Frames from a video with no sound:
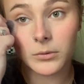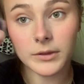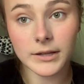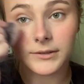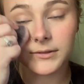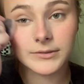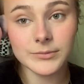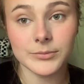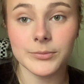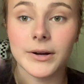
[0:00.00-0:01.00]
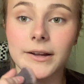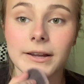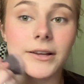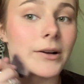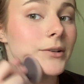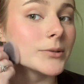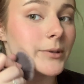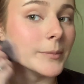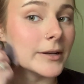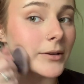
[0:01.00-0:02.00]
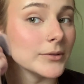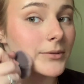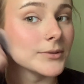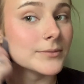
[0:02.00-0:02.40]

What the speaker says: that's why I contour my nose.